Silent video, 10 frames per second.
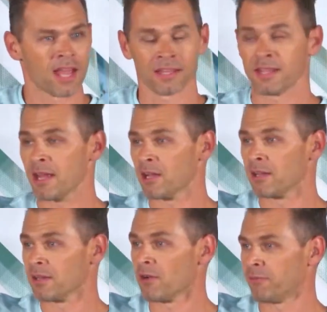and then they
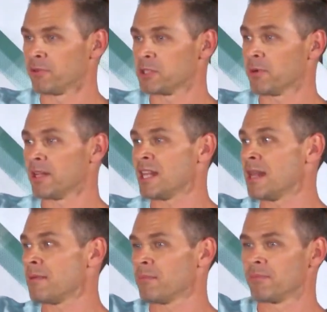got filled with the Spirit, and
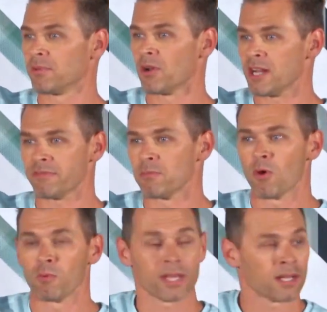then they got even
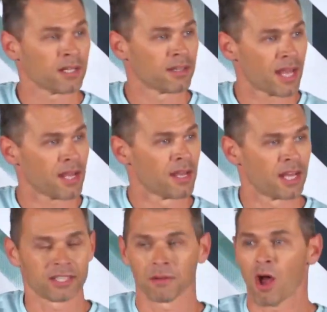more weirder. They,
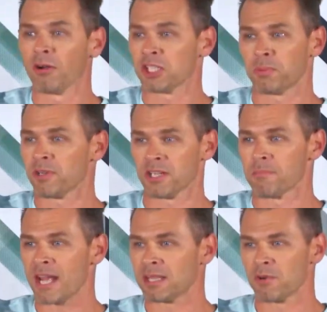it, the Holy Spirit
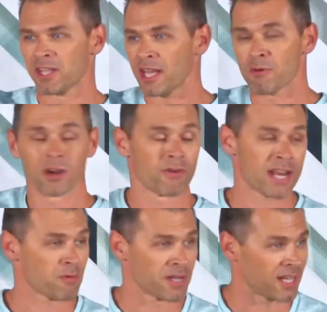didn't make them weird. They were
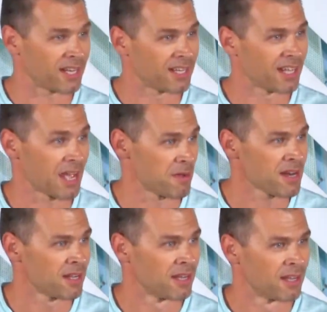already weird.
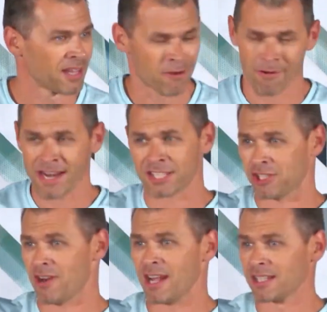Amen? They were already
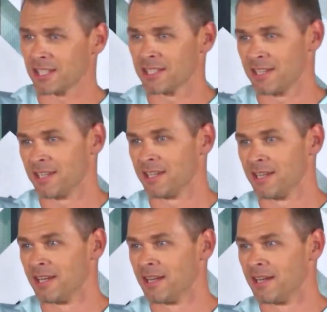strange.
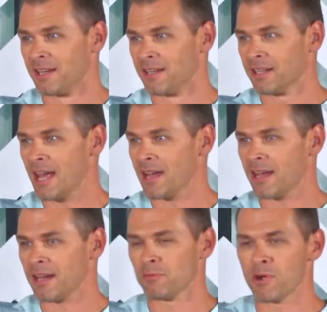
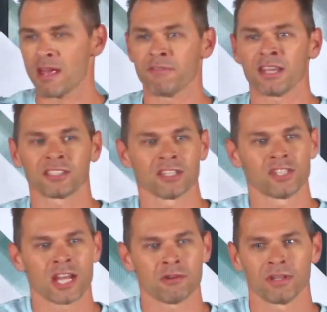Okay, and wherever there's the
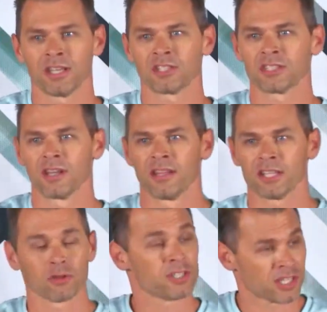genuine, there's,
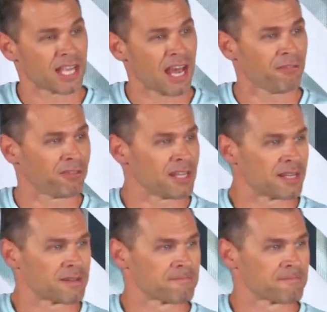there's always the counterfeit.